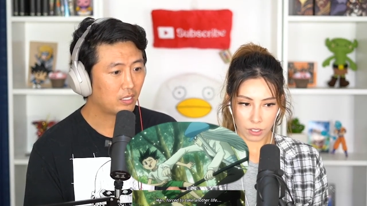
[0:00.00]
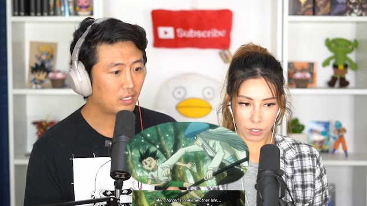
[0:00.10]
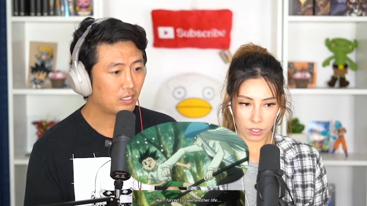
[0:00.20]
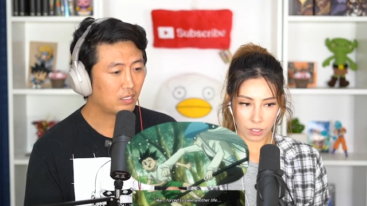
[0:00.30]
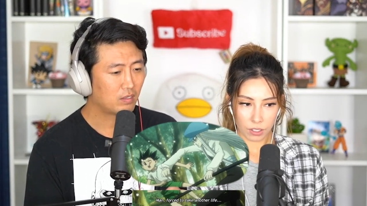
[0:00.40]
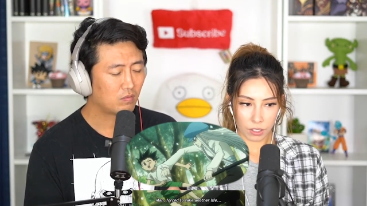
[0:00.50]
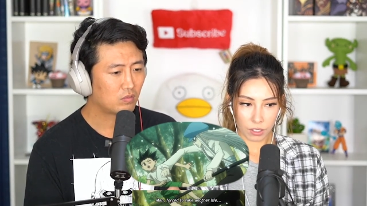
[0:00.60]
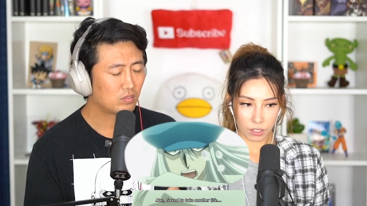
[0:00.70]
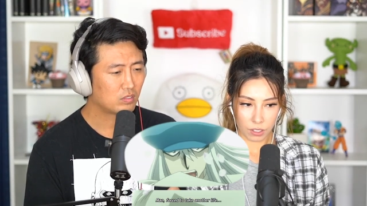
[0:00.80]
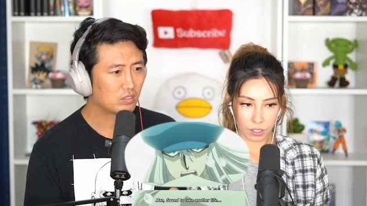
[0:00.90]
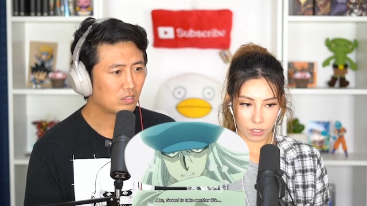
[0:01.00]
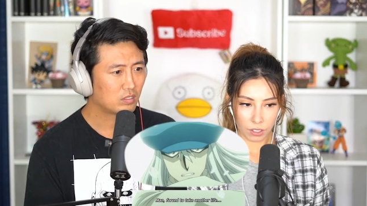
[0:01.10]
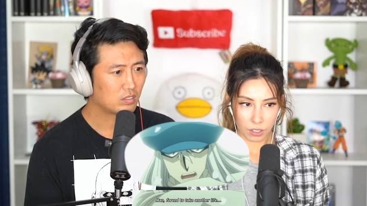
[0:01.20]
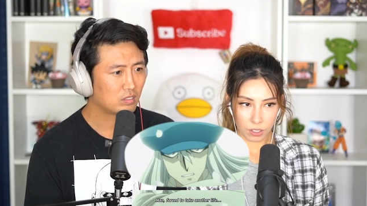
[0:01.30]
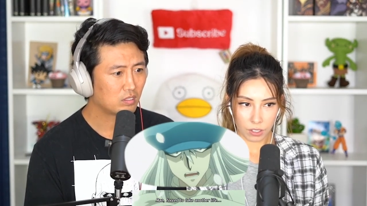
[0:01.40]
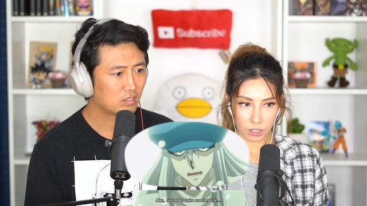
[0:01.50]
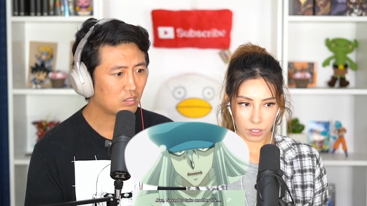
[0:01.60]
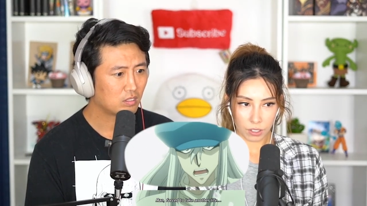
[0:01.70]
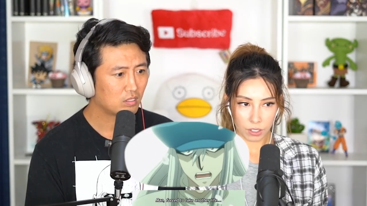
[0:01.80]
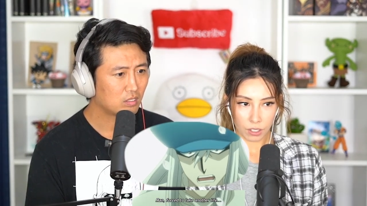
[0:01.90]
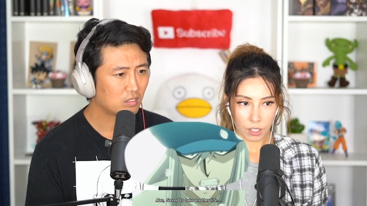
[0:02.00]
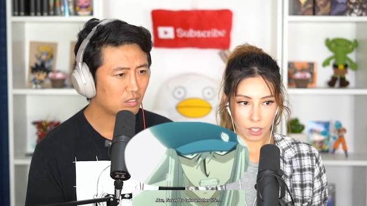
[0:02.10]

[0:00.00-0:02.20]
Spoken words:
No one is speaking in this clip.